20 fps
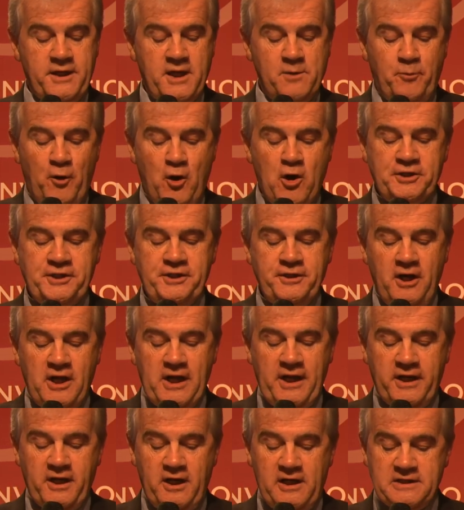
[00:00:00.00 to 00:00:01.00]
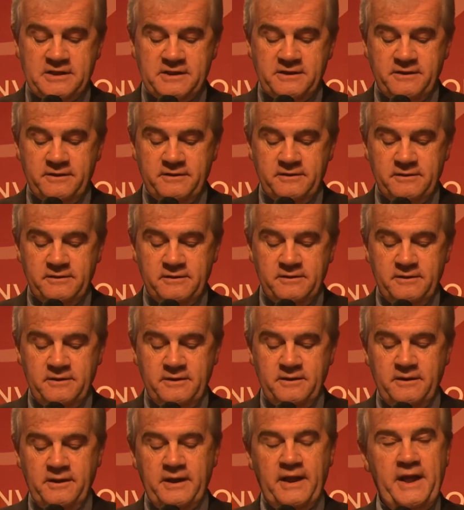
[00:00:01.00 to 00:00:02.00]
The abortion holocaust
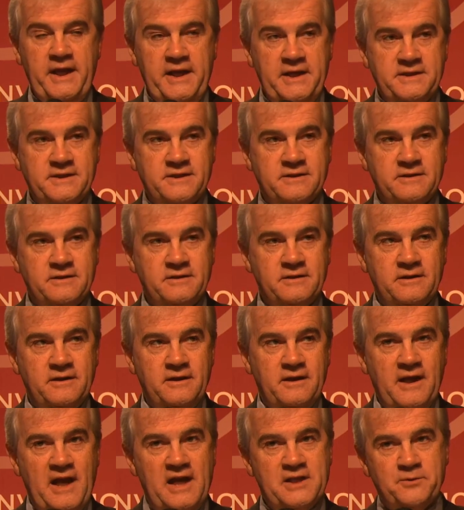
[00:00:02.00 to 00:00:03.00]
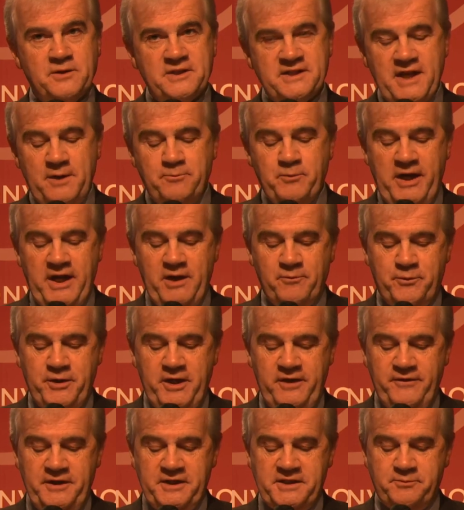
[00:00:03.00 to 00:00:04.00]
is, as was said by a
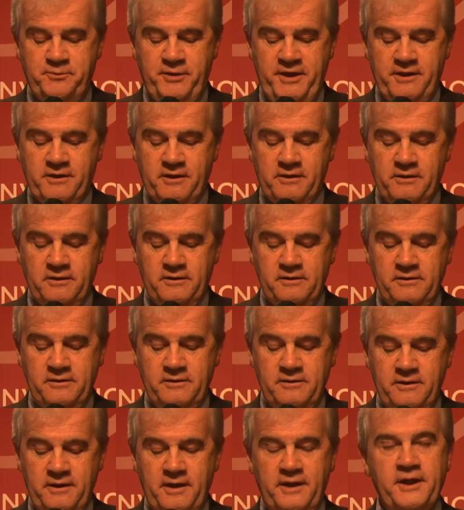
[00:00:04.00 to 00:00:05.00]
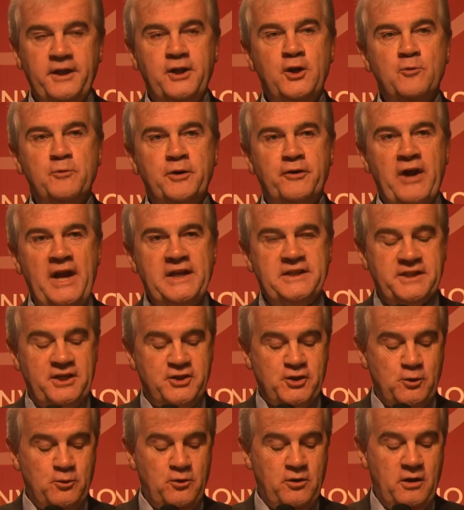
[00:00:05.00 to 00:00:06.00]
previous speaker, the human rights
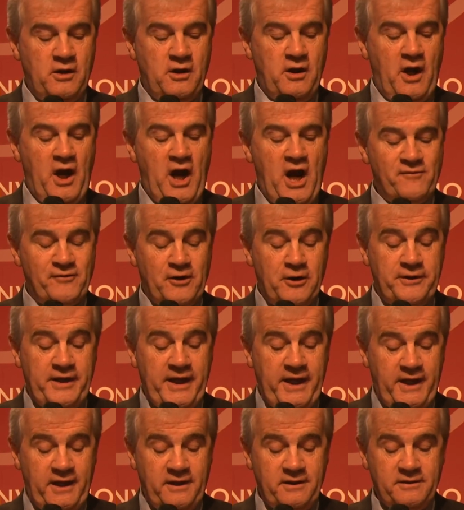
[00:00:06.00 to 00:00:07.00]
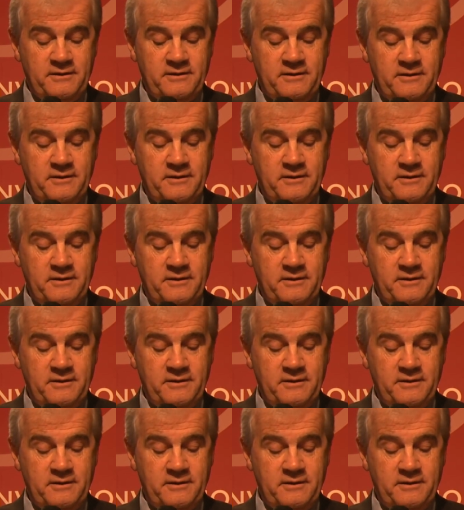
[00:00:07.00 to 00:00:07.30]
issue of our day.